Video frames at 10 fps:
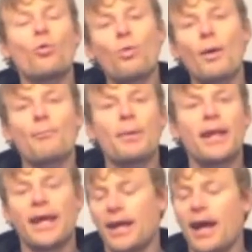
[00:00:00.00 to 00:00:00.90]
1
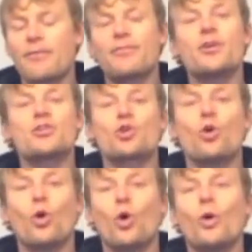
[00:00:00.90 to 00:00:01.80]
minute efforts,
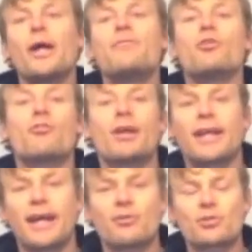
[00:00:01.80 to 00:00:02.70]
or if you're
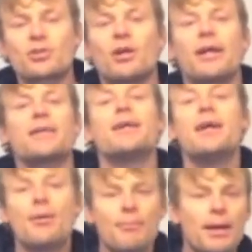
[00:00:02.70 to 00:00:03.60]
running outside,
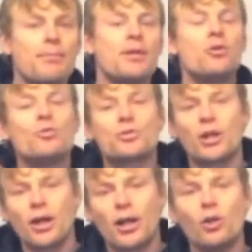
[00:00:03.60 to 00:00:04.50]
maybe use
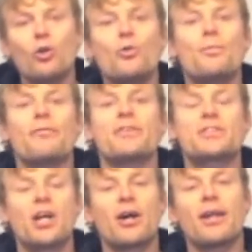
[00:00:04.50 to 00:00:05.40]
a loop of a
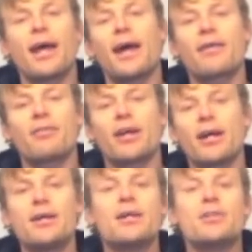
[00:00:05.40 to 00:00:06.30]
certain
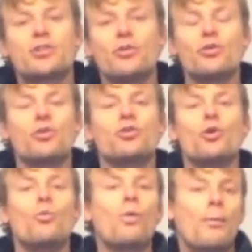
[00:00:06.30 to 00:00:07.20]
area, so you can
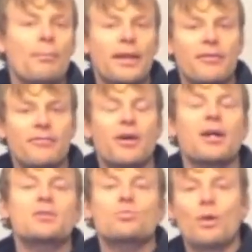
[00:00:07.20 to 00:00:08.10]
do 1 minute
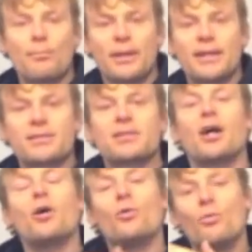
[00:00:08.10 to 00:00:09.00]
fast, 1 minute
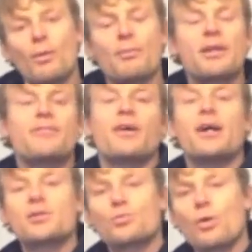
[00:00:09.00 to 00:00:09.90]
slow, 1 minute
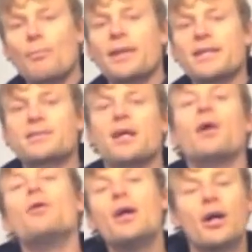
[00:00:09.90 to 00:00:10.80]
fast, 1 minute
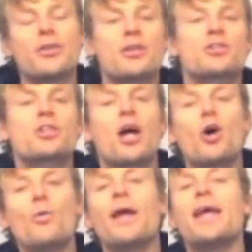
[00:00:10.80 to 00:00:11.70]
slow. And the
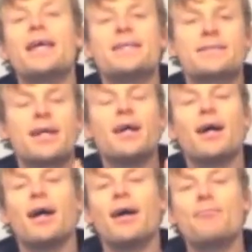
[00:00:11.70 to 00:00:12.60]
slow is,
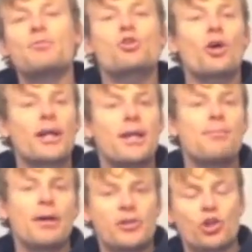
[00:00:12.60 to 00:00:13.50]
try and
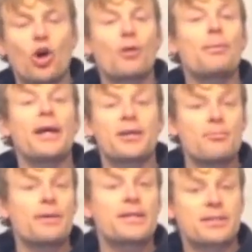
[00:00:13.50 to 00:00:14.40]
keep it a jog, but it
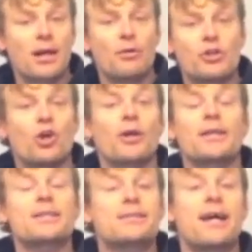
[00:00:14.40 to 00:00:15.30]
can be a slower jog.
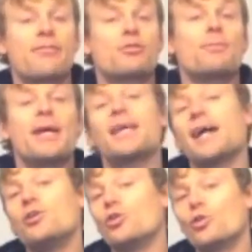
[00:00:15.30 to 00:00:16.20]
It doesn't have to be,
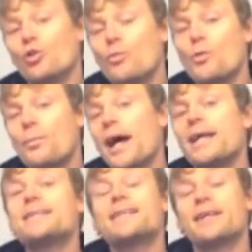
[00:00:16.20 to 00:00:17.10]
again, your normal
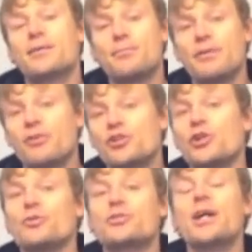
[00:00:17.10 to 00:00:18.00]
pace. It can be
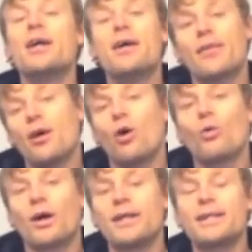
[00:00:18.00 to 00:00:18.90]
reduced. The
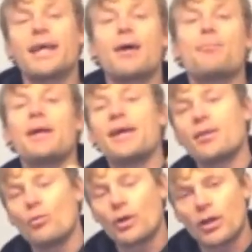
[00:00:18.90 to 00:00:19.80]
whole idea being
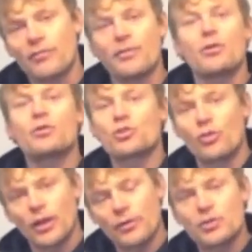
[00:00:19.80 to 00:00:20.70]
that we're going to focus
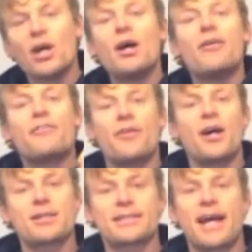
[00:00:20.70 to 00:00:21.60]
on those
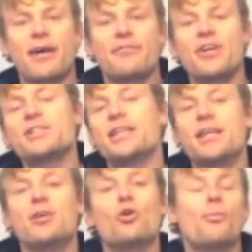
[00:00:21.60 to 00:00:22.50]
faster efforts and
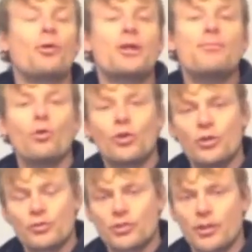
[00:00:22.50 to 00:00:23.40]
get your body more
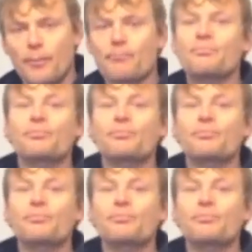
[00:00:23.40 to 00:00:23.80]
used to them.